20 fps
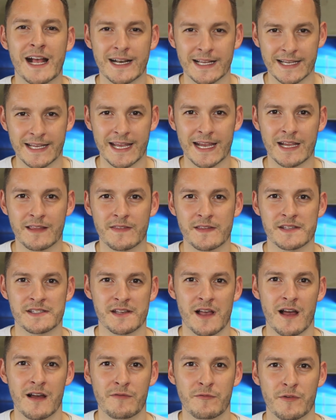kind of kicked
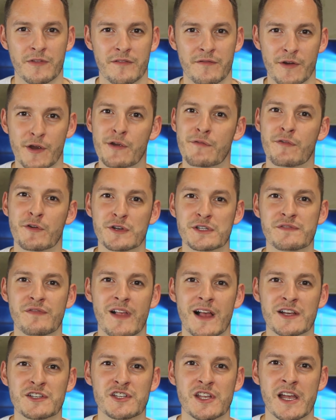this off with the very first
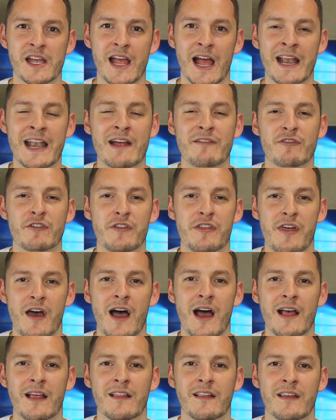flashlight, I never
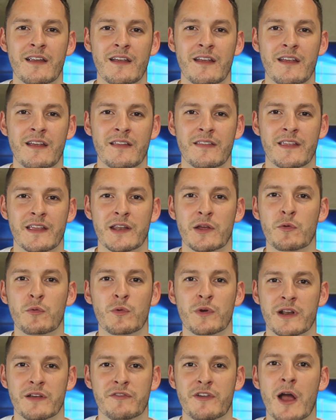thought that it
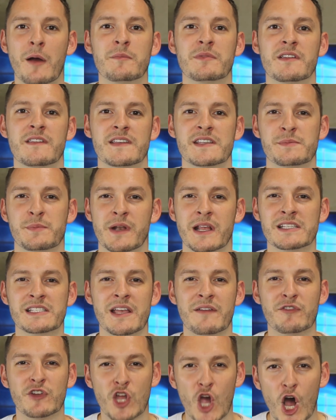would have come to this, but as
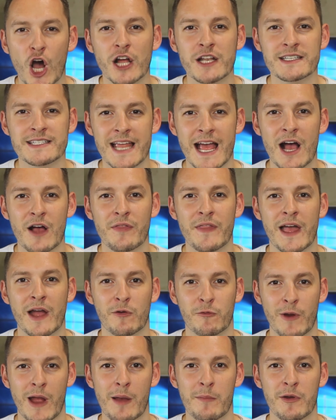I've gone down
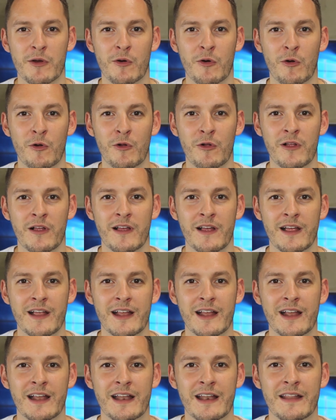that rabbit hole,
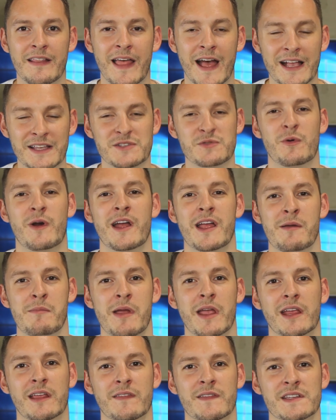that's why I'm
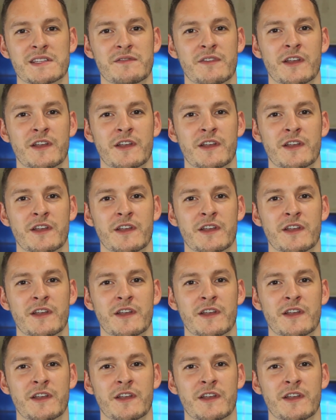making this